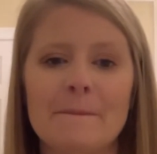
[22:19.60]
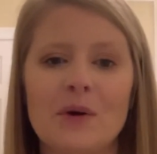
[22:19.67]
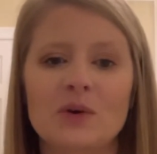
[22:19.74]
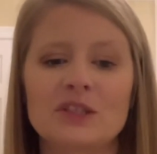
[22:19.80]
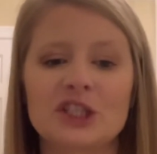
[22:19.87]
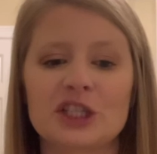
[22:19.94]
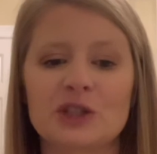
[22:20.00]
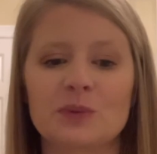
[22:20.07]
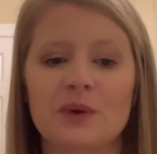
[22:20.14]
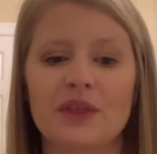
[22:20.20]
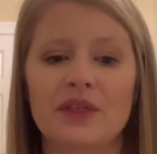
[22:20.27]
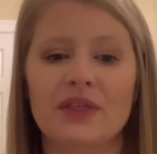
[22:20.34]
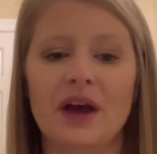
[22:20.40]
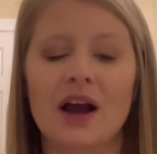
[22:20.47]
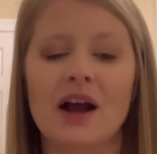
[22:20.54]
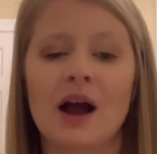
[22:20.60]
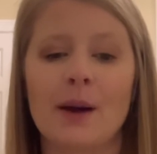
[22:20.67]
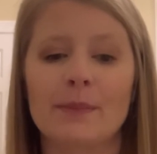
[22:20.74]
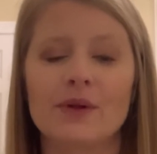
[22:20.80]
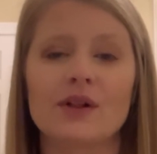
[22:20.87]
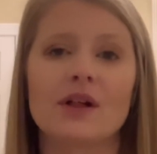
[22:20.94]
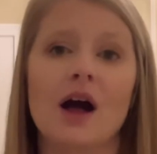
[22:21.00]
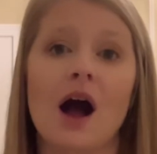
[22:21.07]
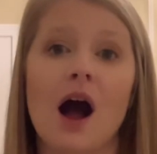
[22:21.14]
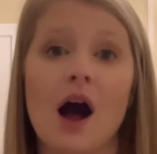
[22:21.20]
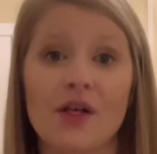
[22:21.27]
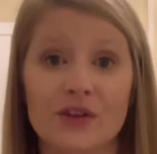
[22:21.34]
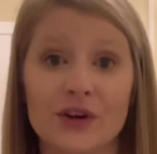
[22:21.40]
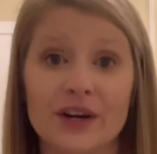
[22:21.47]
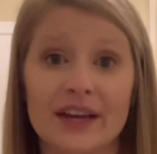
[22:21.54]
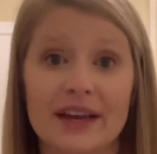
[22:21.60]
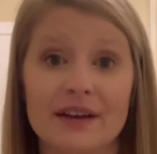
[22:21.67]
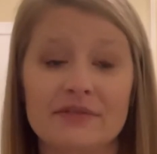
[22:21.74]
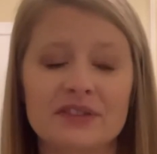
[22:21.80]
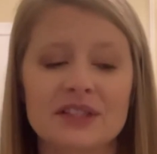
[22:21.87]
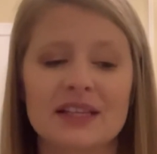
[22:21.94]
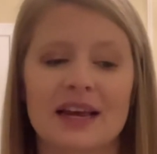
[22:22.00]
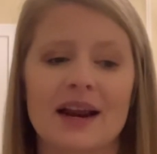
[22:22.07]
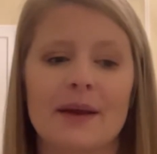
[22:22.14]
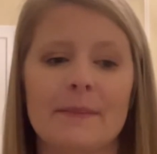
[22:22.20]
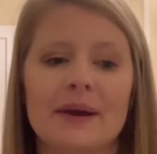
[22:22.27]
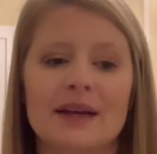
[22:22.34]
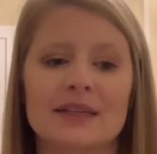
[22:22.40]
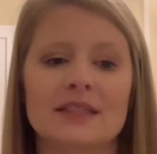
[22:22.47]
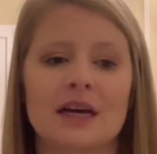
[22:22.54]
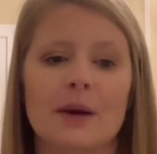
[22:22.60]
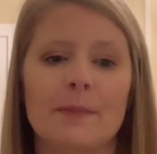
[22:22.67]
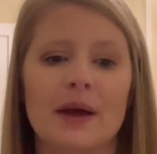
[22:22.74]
just with a couple other gifts that I picked up,